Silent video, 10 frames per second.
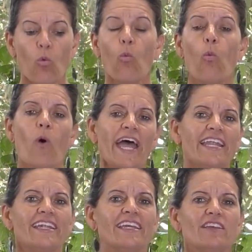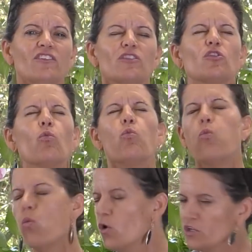when is it the
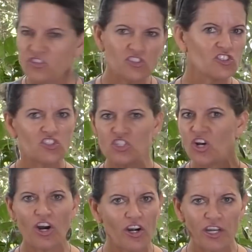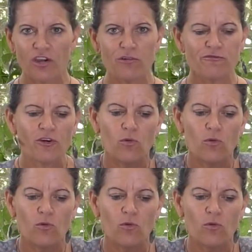worst scenario for